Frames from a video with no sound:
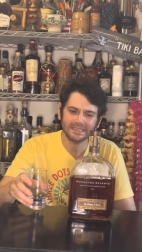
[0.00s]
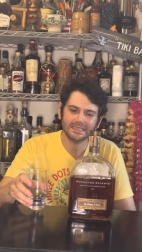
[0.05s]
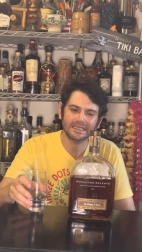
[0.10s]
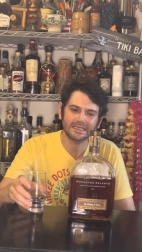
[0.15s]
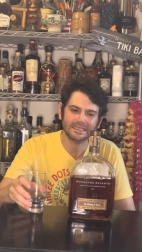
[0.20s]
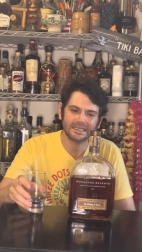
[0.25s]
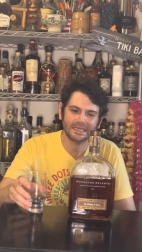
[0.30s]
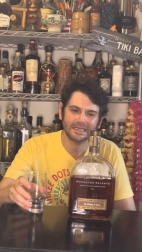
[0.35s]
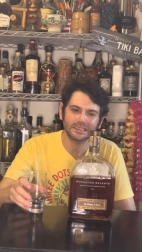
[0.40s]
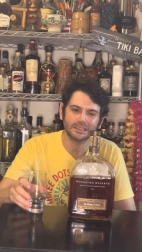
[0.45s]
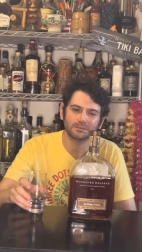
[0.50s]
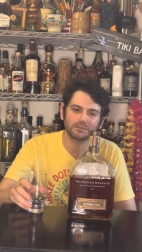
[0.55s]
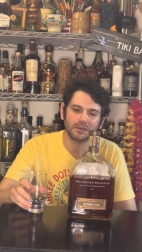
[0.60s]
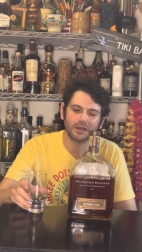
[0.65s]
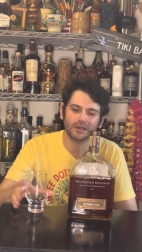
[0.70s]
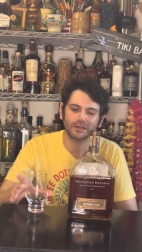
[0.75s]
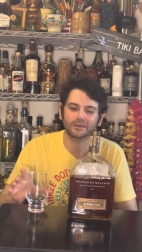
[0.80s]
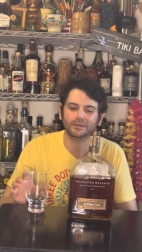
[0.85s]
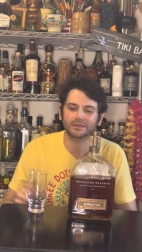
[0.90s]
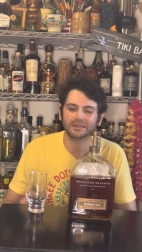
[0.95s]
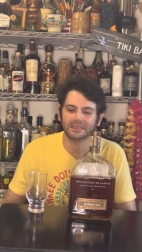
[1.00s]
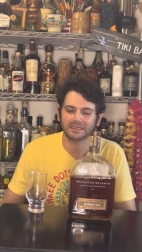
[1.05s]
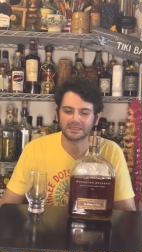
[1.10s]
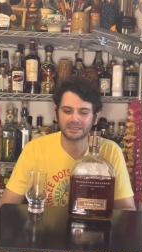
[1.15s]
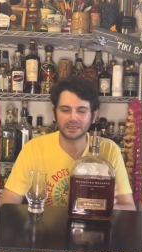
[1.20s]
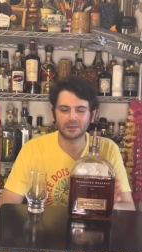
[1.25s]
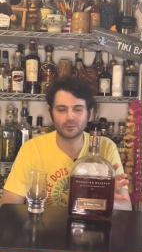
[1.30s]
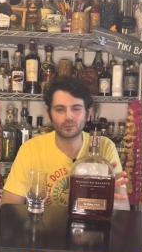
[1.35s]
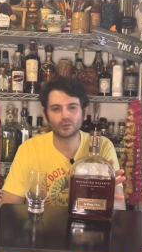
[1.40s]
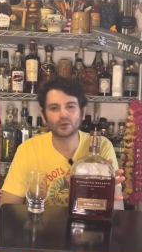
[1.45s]
Today's bottle is
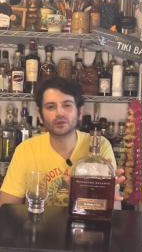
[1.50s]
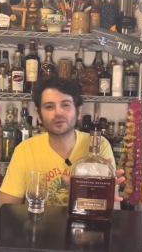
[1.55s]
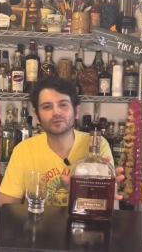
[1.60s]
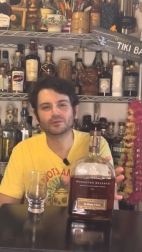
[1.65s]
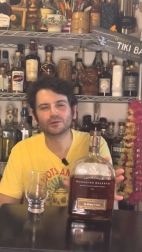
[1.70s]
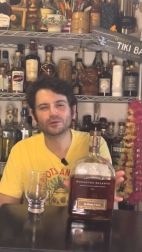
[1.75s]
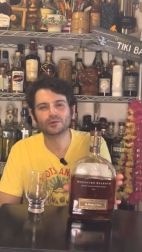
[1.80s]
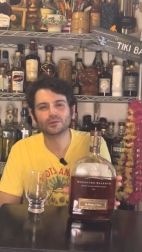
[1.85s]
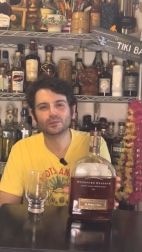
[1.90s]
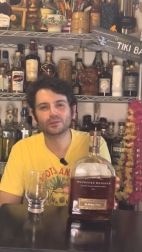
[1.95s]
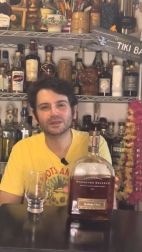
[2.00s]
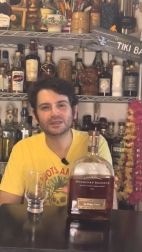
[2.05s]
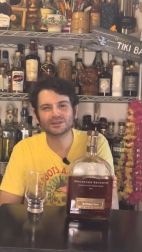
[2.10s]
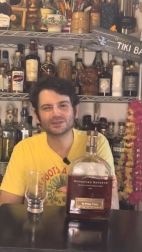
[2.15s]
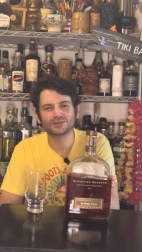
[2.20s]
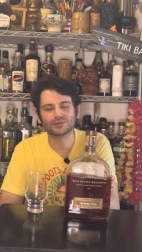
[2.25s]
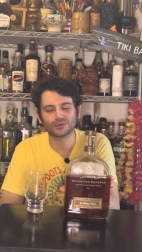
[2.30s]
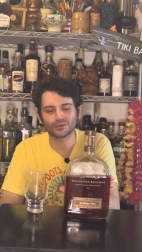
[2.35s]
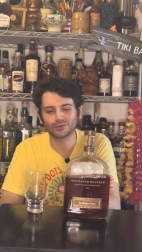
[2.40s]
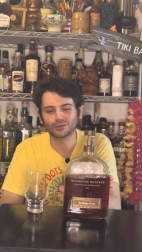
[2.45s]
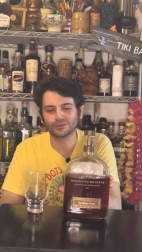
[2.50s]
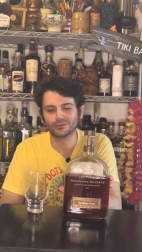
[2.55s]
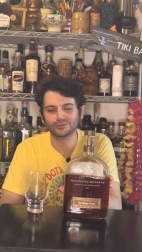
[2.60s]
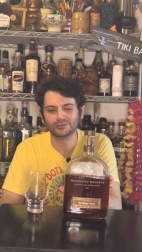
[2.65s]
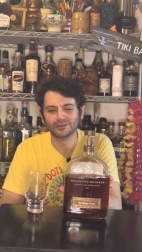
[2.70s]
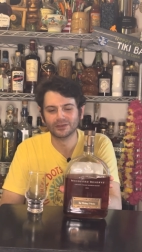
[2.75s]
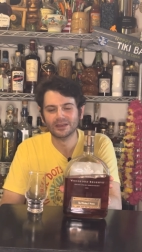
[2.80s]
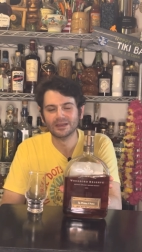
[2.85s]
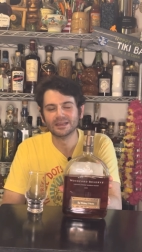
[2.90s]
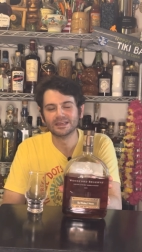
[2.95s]
a Woodford Reserve
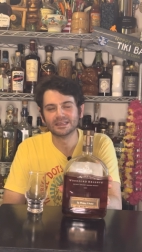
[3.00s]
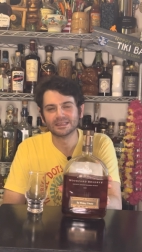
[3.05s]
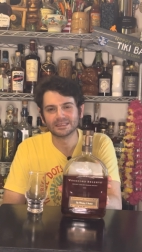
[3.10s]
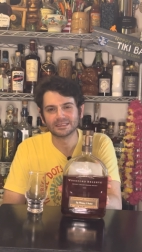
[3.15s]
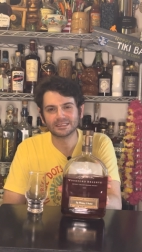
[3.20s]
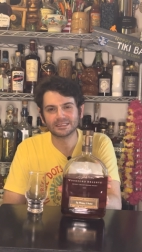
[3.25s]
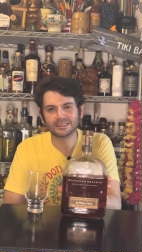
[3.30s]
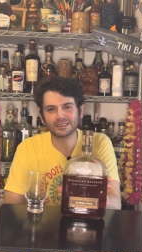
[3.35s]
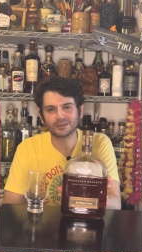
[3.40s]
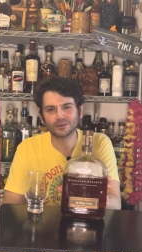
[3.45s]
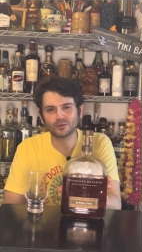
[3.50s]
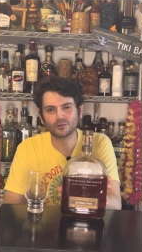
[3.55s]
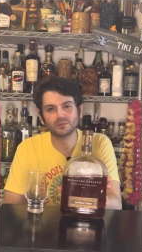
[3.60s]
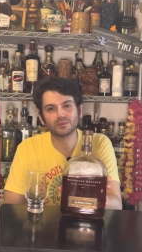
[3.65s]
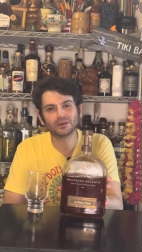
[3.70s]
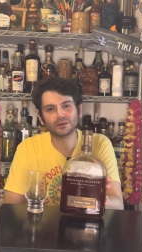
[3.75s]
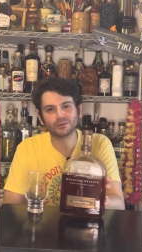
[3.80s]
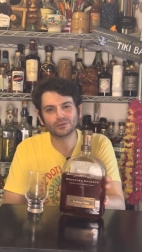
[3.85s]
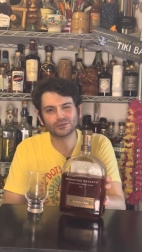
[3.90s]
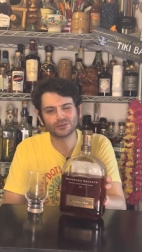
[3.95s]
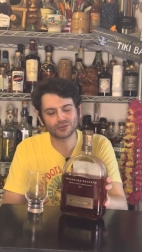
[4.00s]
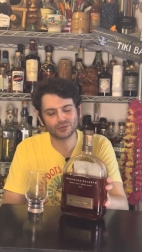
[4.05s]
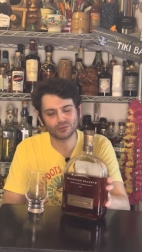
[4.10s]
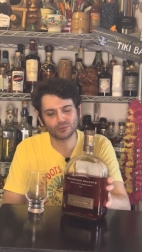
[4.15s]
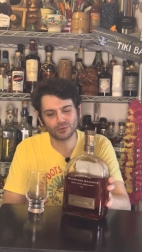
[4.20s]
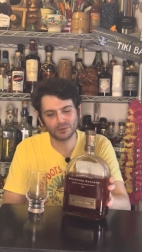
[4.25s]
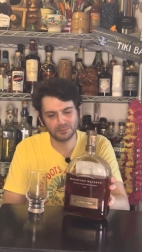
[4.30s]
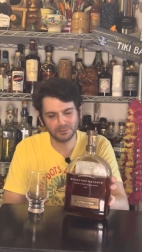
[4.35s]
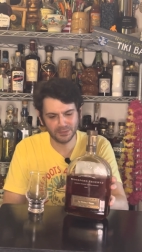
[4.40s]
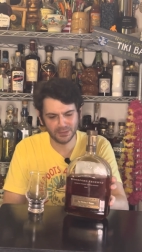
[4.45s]
single barrel
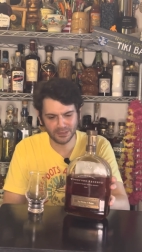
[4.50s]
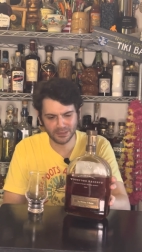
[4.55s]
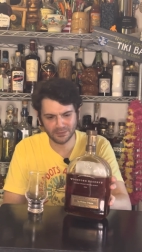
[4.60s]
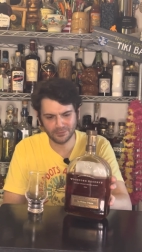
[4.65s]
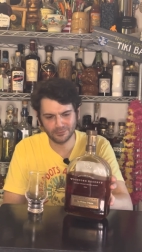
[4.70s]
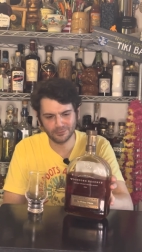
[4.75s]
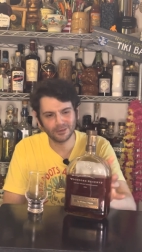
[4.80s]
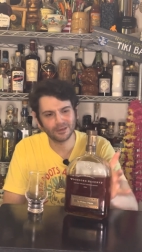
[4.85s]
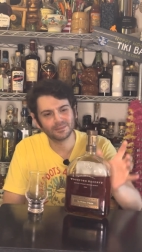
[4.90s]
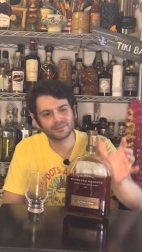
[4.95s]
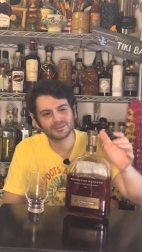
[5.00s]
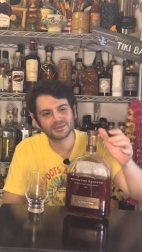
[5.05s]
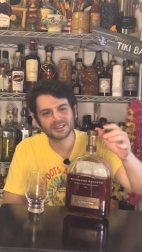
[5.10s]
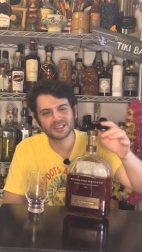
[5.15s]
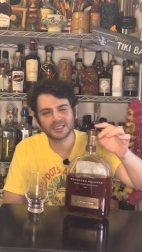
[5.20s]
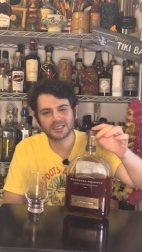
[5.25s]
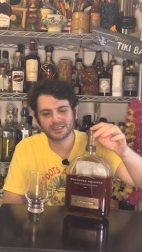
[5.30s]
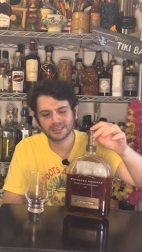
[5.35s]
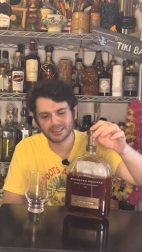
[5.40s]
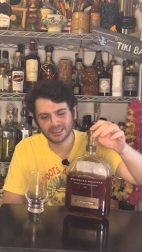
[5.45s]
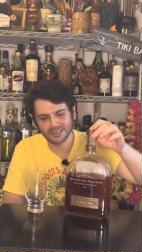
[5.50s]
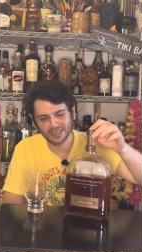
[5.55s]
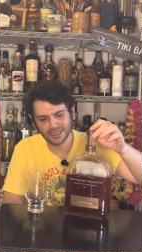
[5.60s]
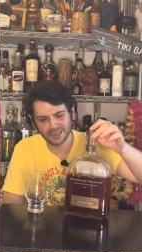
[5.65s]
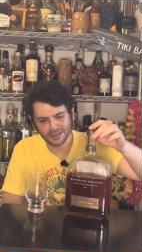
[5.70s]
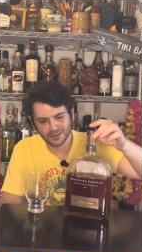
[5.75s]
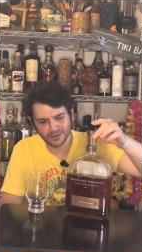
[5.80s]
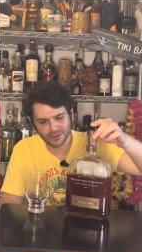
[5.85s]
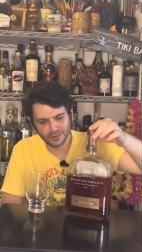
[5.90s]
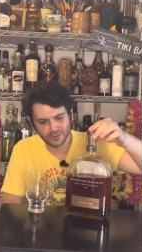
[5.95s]
store pick from San
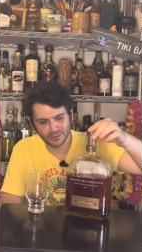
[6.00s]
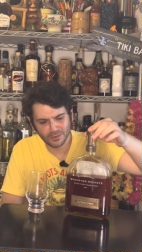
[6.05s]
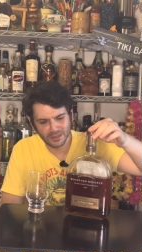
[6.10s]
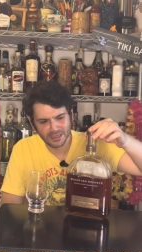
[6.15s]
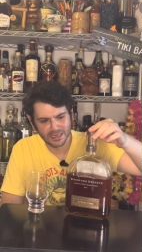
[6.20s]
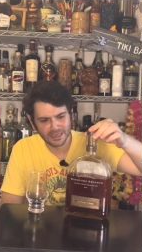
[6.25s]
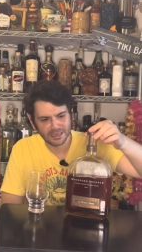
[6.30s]
Diego.